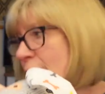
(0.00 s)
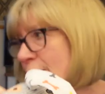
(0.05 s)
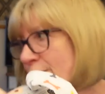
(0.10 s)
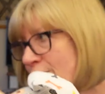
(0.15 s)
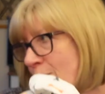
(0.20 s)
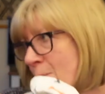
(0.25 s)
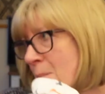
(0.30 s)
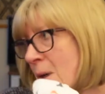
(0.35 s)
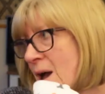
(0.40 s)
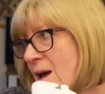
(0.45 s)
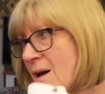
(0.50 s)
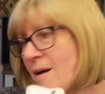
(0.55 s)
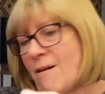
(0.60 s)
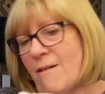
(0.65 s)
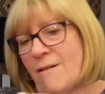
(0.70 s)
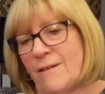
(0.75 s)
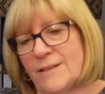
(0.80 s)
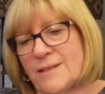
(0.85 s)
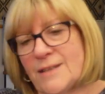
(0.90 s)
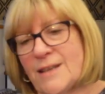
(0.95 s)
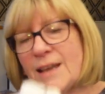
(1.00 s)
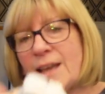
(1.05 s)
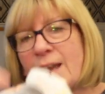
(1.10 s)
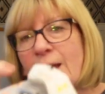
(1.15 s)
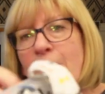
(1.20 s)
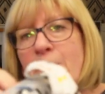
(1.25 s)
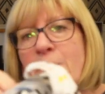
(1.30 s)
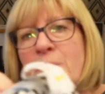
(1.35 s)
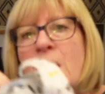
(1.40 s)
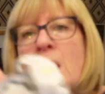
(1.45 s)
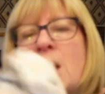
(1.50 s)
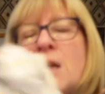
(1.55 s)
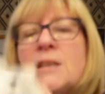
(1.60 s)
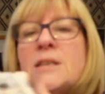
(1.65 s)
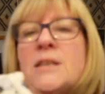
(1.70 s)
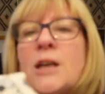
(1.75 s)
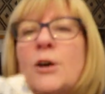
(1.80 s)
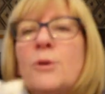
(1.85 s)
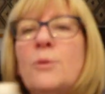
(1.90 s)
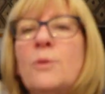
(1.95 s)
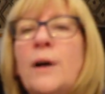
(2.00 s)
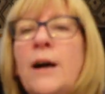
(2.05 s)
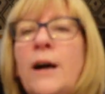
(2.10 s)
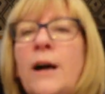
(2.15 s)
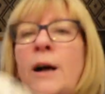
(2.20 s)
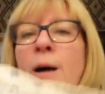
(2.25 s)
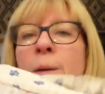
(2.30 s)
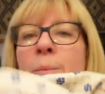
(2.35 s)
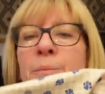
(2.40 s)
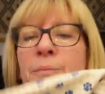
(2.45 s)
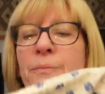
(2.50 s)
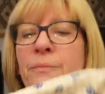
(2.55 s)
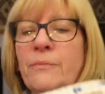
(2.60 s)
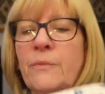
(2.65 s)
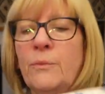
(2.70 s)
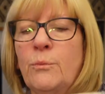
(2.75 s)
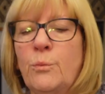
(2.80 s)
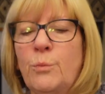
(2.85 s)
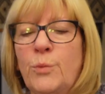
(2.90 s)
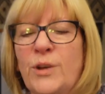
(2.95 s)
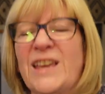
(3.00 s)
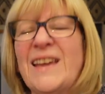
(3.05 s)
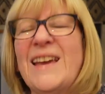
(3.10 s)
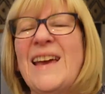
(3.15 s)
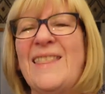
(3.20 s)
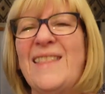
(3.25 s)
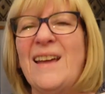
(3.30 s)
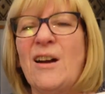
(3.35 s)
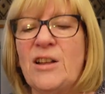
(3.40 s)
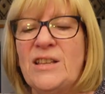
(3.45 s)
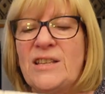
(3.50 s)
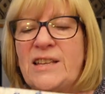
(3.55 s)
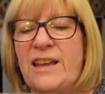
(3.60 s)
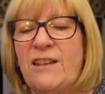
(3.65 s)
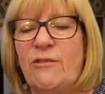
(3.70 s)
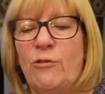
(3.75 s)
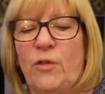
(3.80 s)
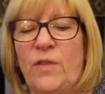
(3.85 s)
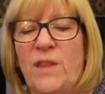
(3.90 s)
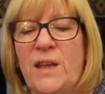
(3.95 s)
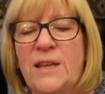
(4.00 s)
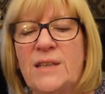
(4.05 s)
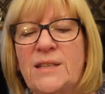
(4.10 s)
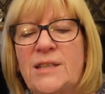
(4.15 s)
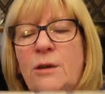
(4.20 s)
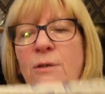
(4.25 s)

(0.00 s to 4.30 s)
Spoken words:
from my art here. So, well, you get the idea on this. So